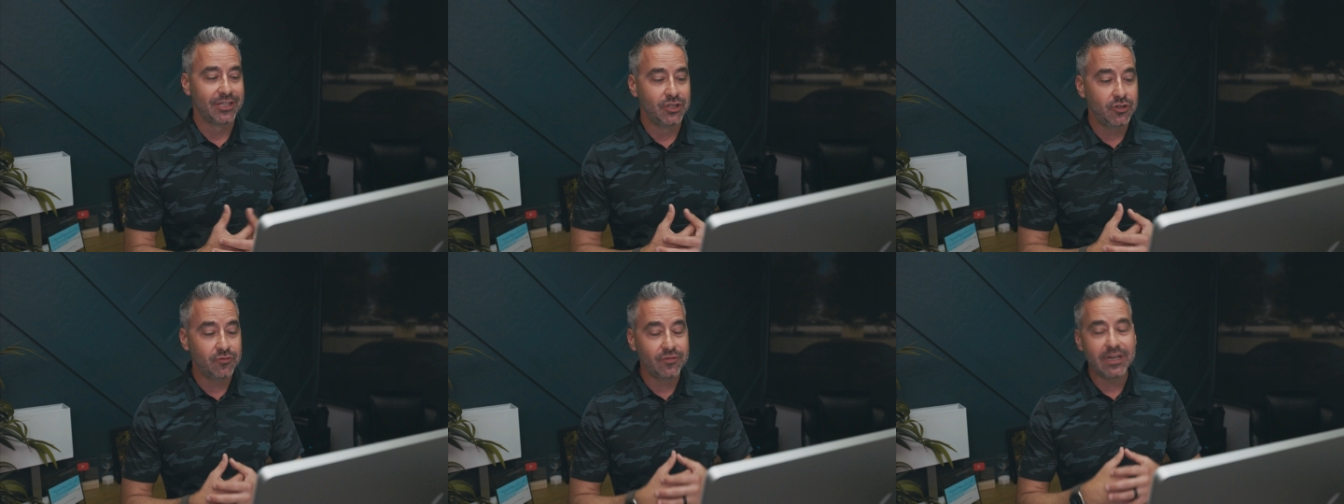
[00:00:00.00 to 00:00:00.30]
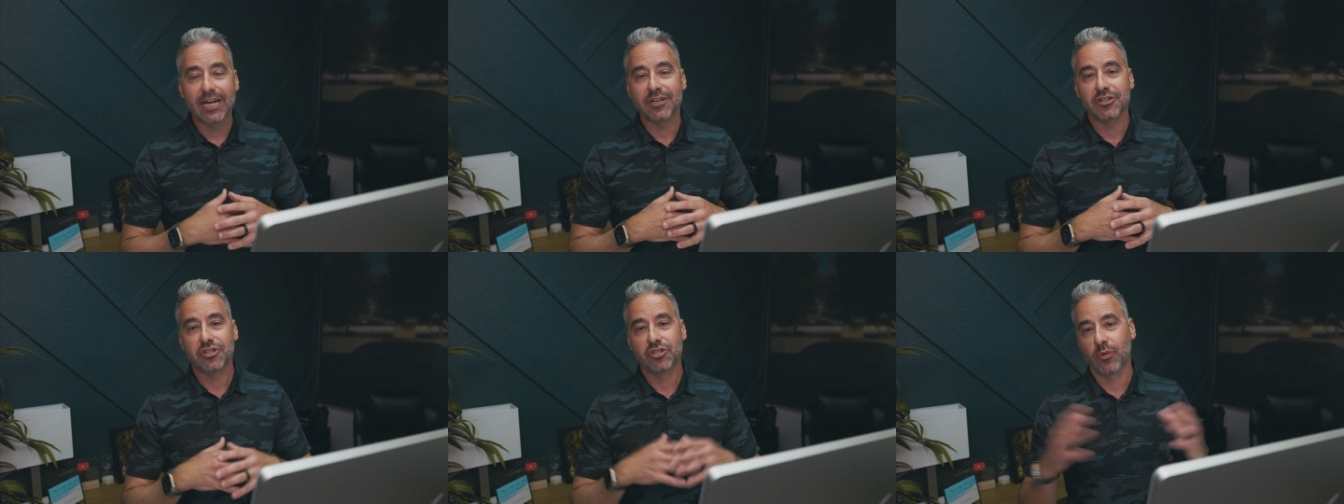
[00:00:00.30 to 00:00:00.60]
you've
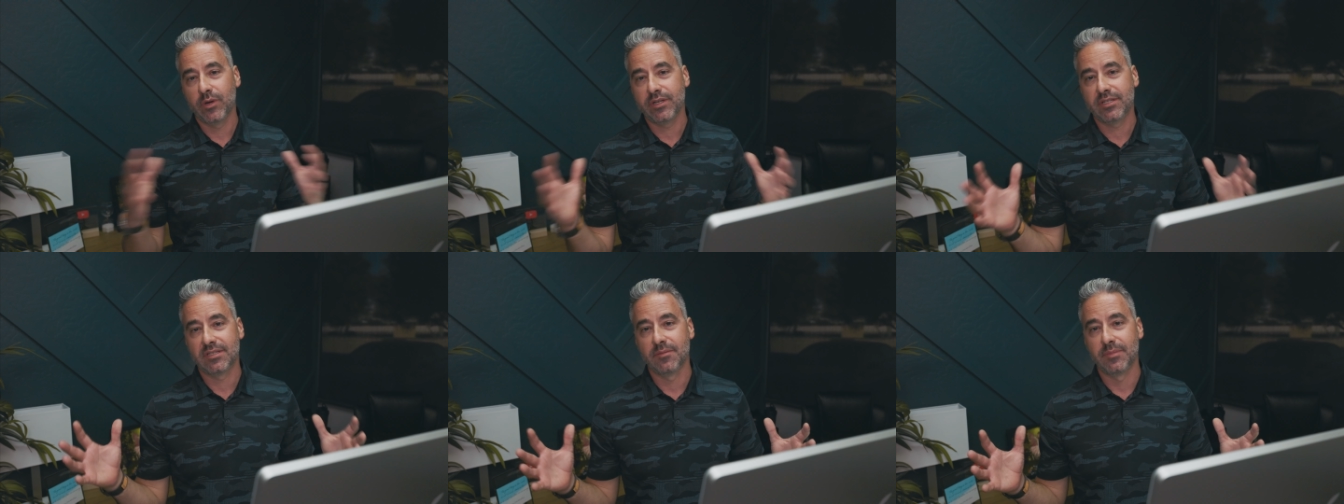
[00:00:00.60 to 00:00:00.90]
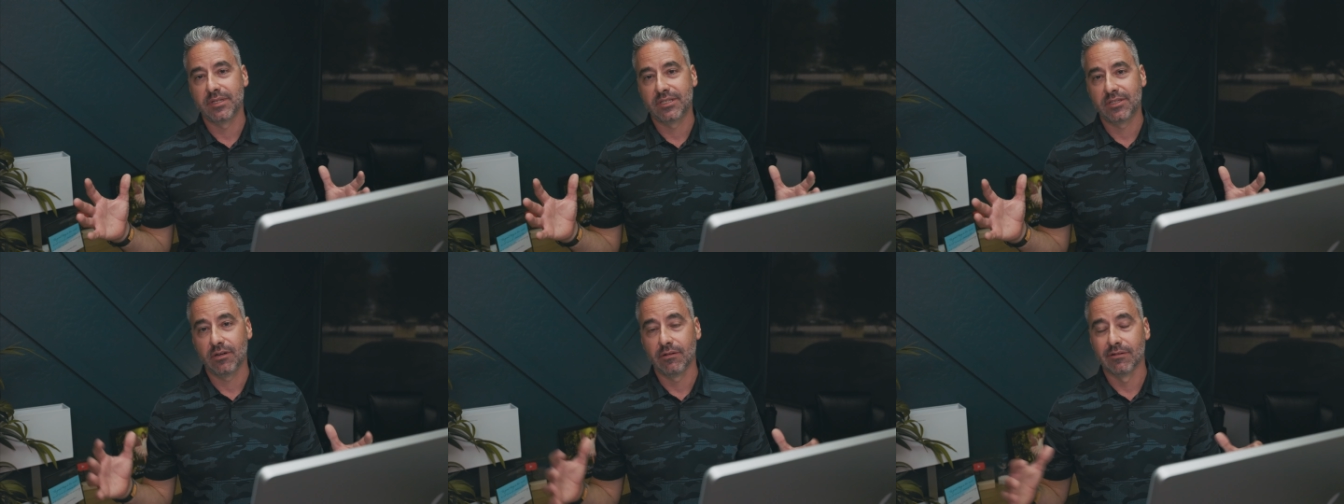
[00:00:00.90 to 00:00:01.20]
got choices of
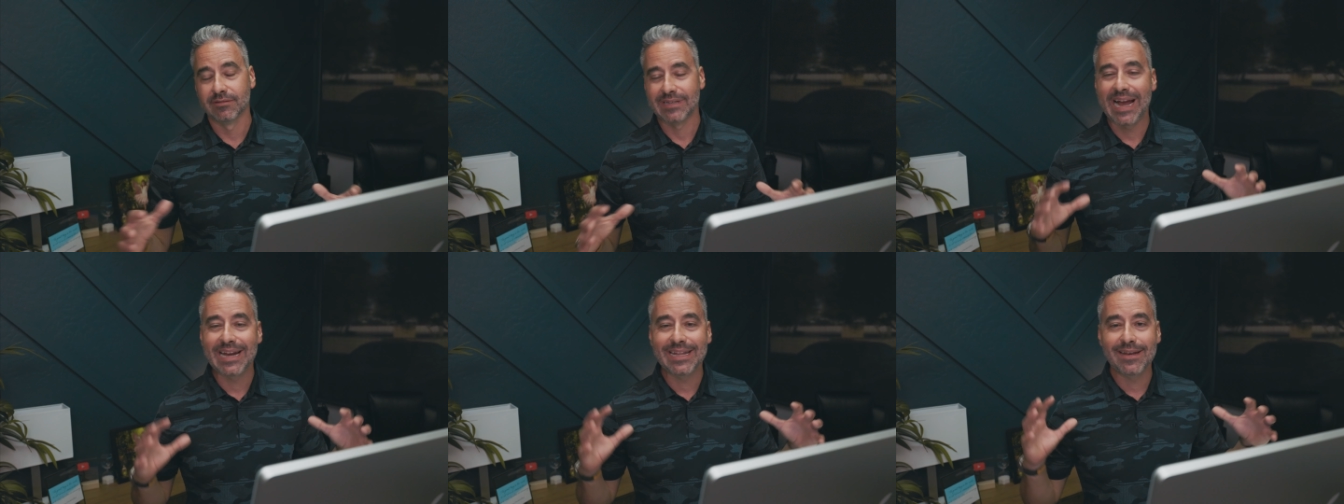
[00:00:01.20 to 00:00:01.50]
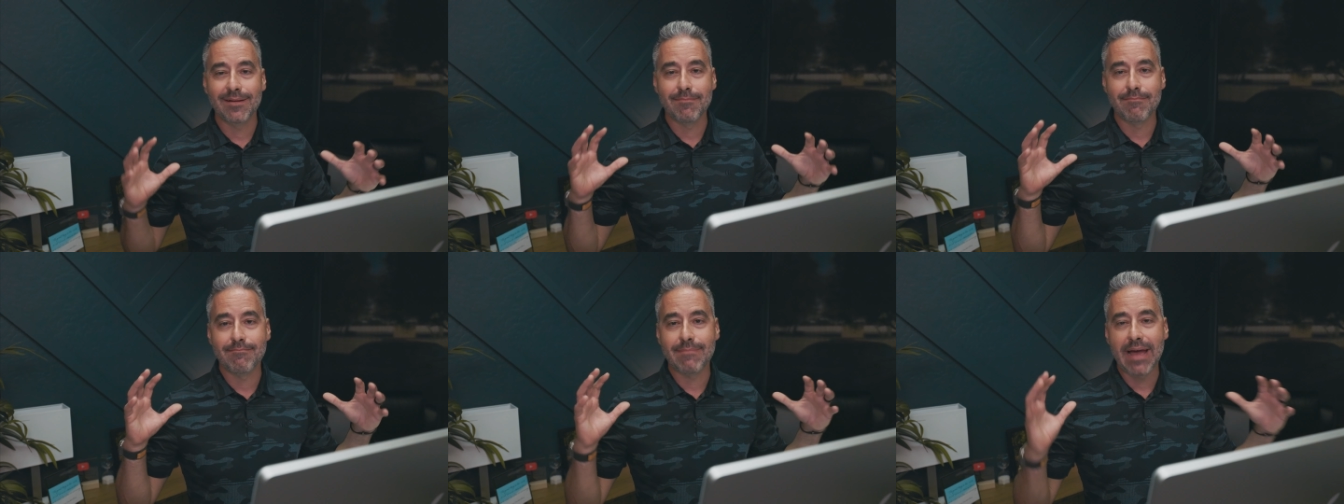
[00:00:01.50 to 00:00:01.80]
materials. I
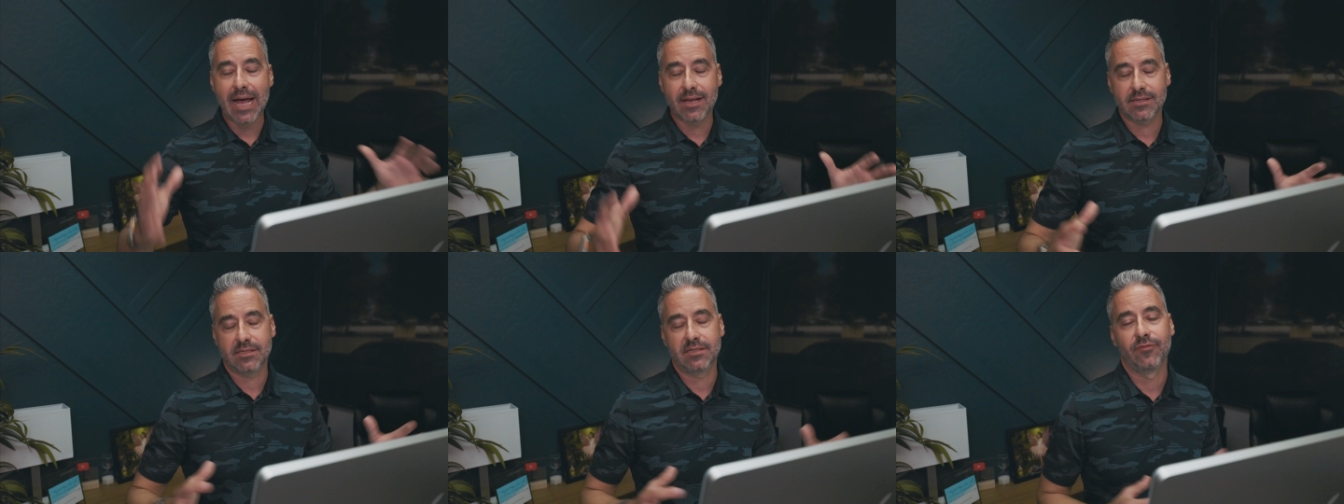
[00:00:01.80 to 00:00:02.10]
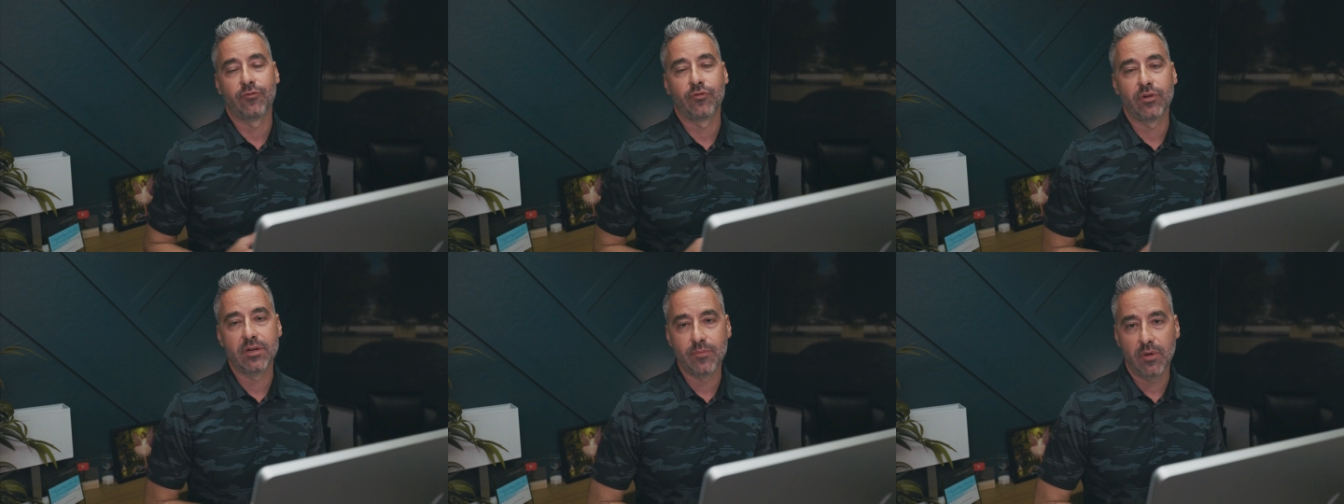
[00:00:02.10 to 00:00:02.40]
did a
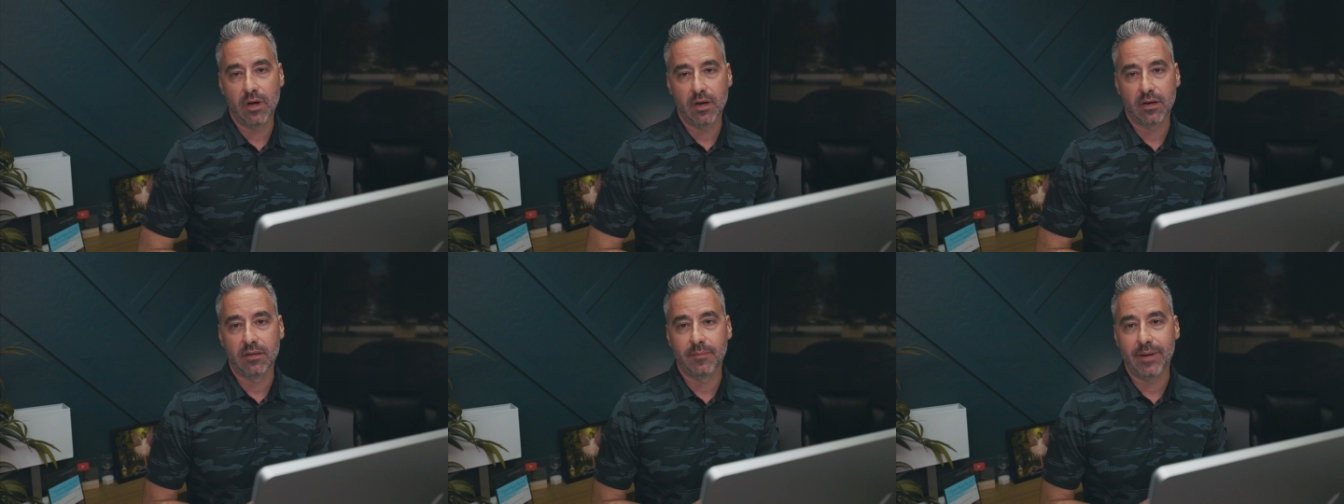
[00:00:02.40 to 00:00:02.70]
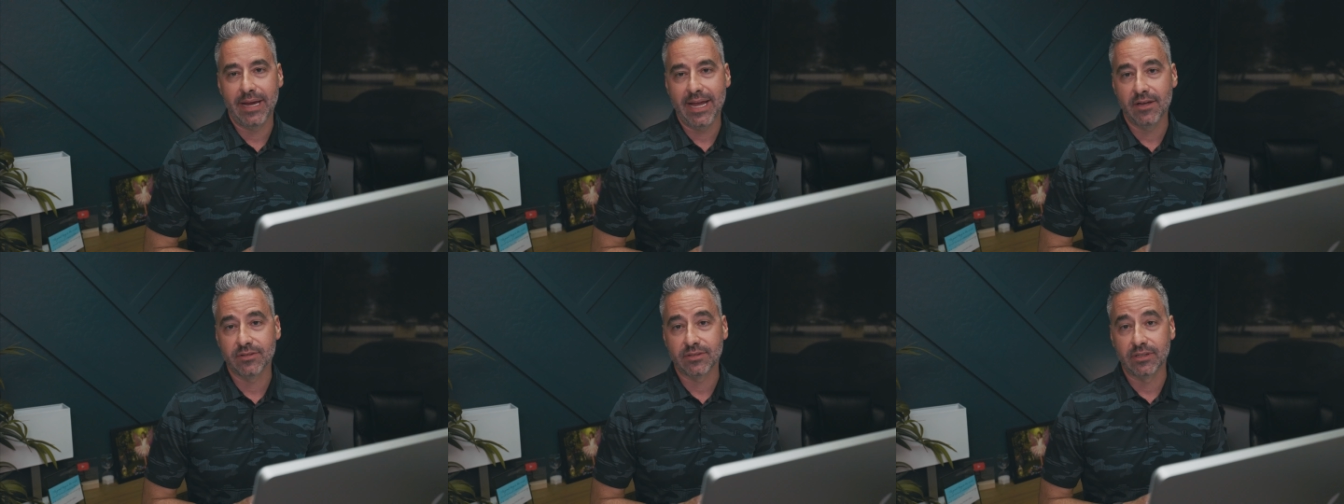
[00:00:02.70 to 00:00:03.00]
massive remodel of
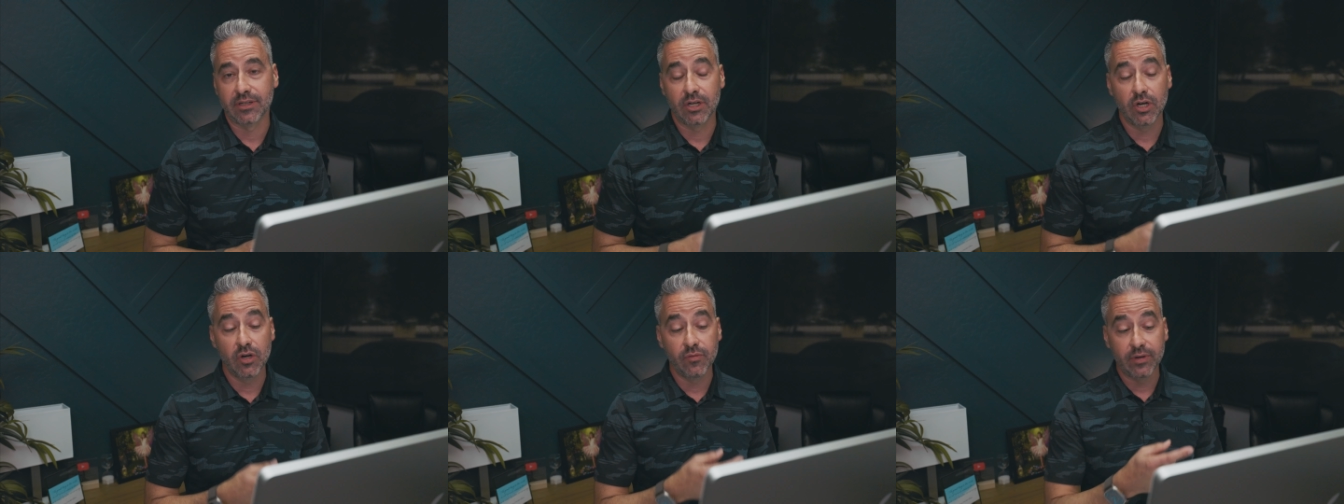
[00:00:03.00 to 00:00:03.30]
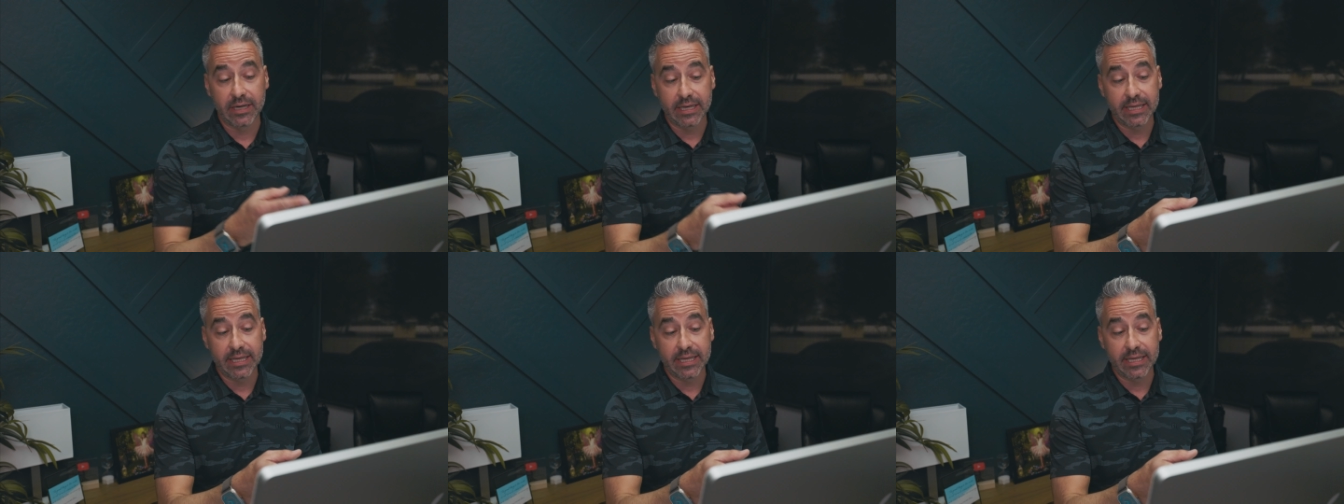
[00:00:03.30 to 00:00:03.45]
my house in COVID,